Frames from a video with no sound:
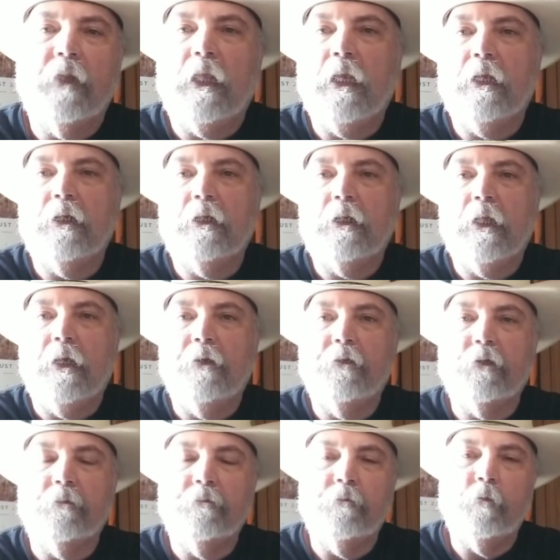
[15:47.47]
analyze
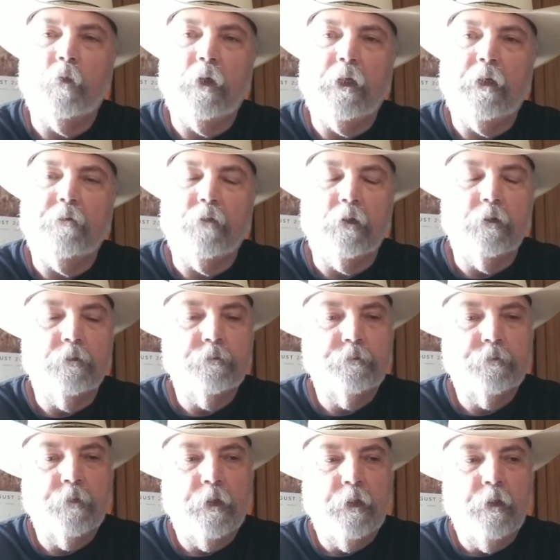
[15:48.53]
them, whatever.
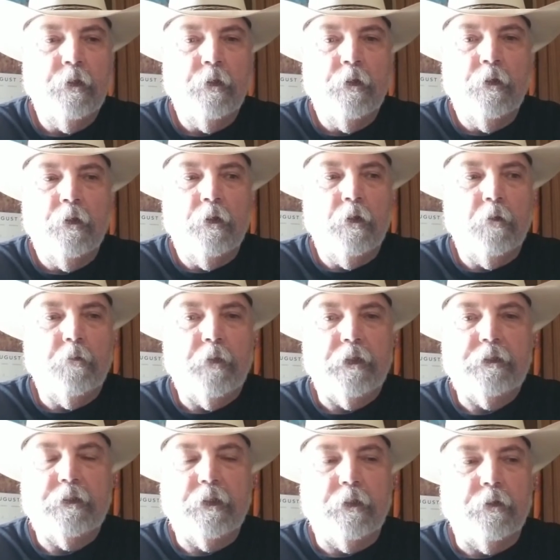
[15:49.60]

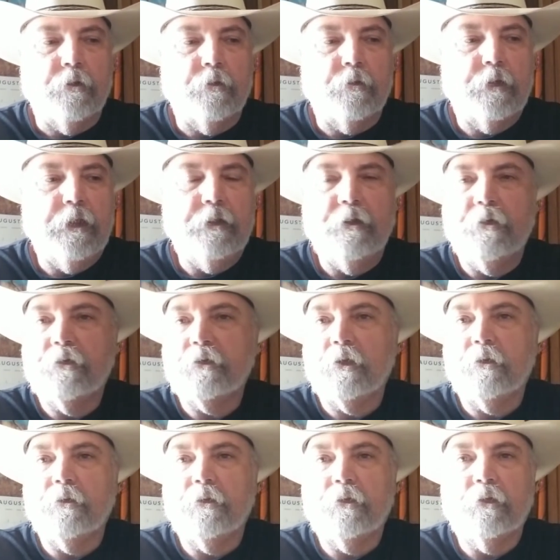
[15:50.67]
But uh, kidney
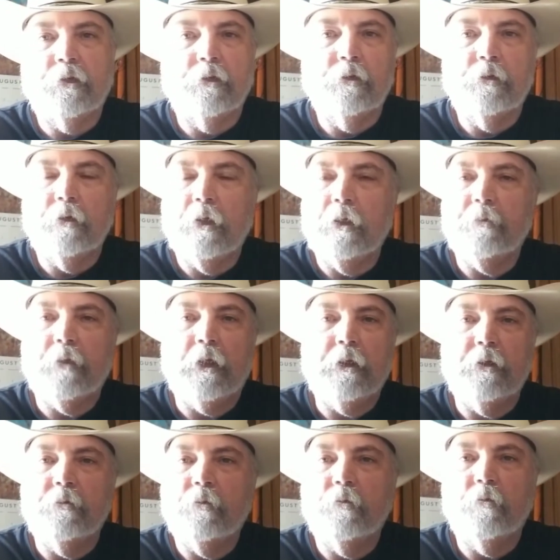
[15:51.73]
stones in
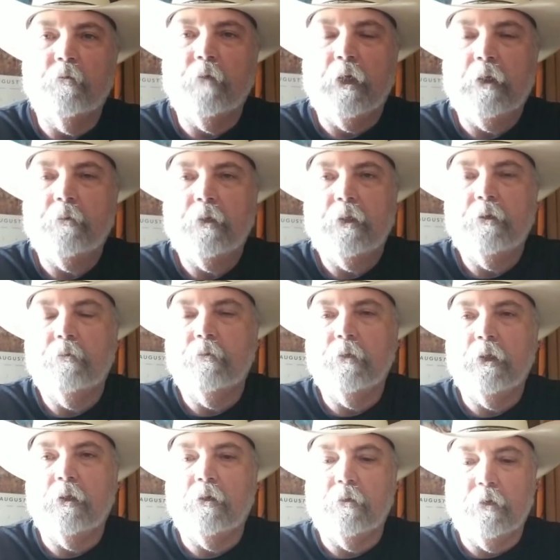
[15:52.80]
my family,
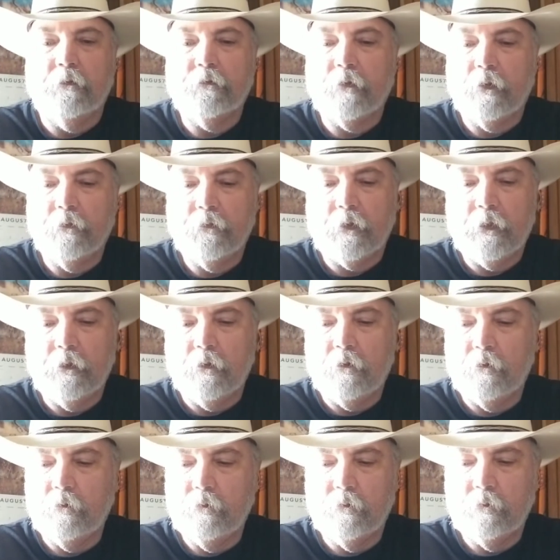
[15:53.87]
you know, as far as I
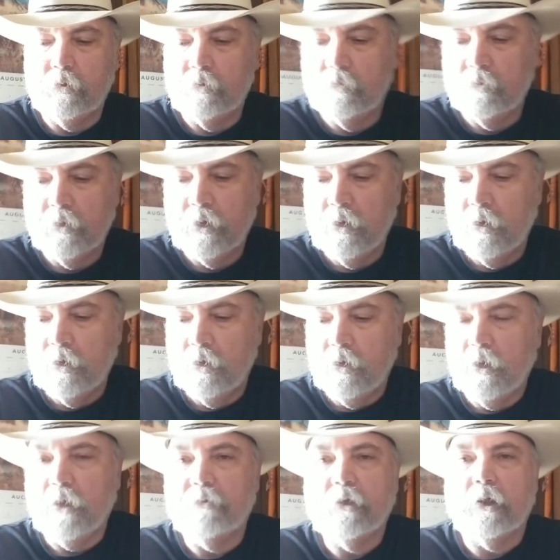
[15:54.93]
know,
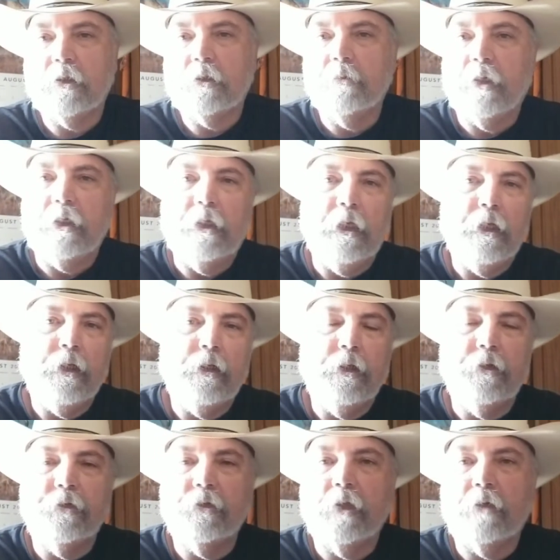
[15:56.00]
I've talked to my dad.
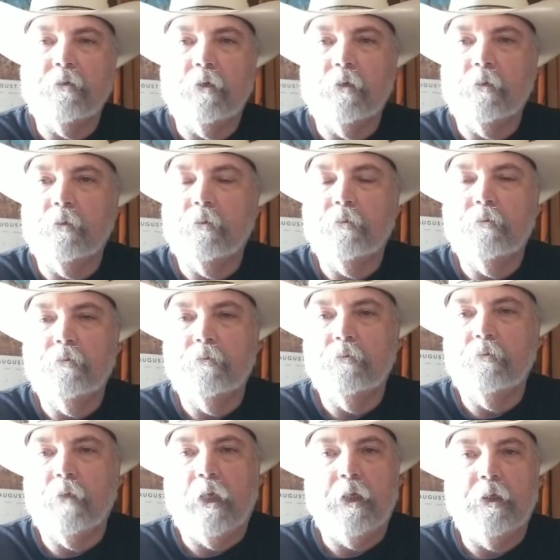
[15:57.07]
He's never
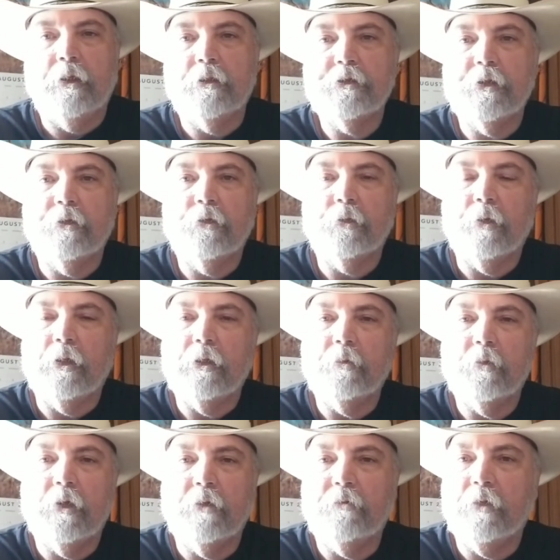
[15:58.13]
had issues with
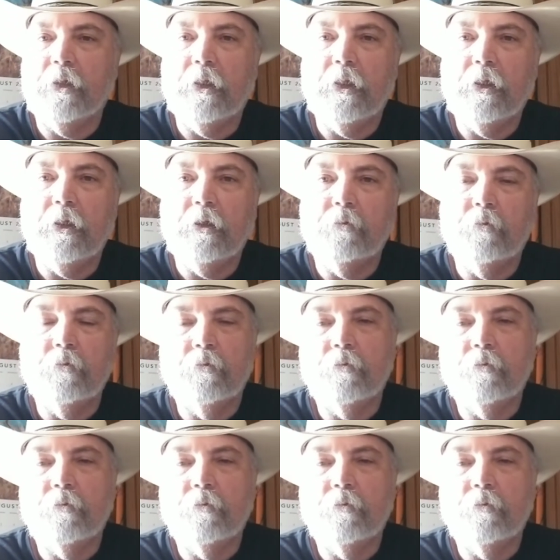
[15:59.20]
them, or if he did, he